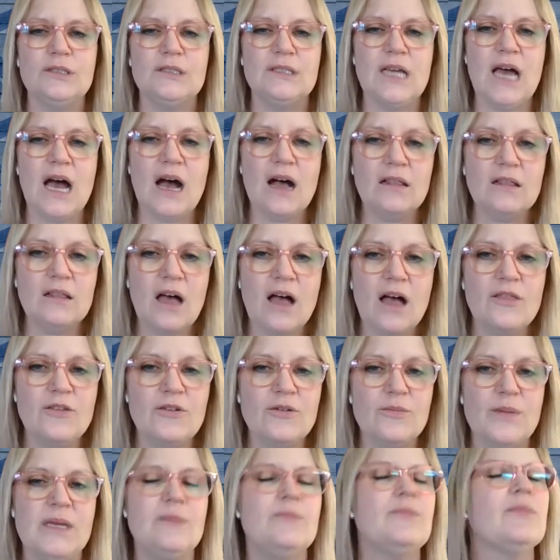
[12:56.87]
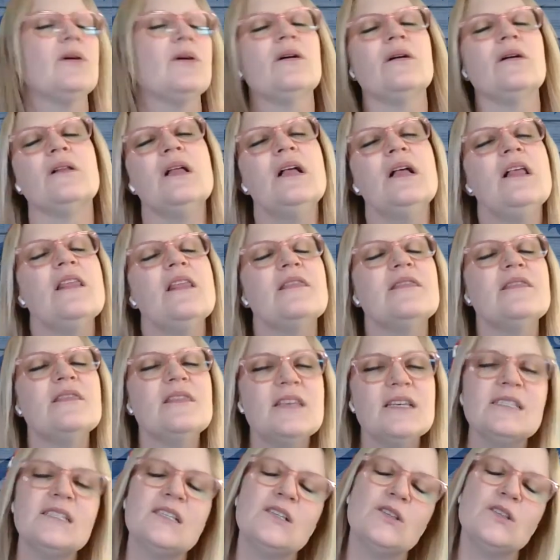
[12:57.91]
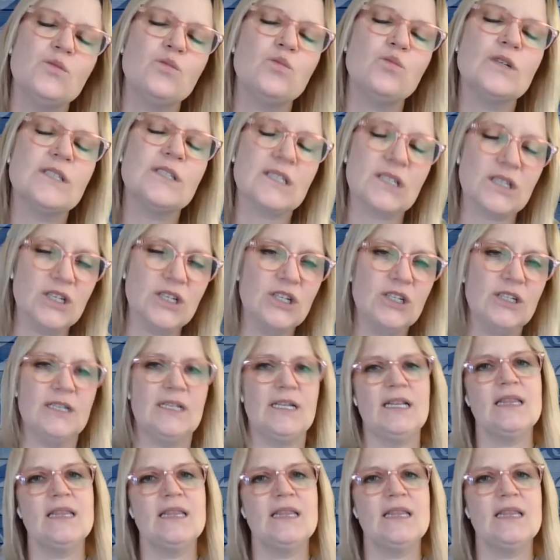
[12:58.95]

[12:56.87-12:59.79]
tell other people, this is what's good,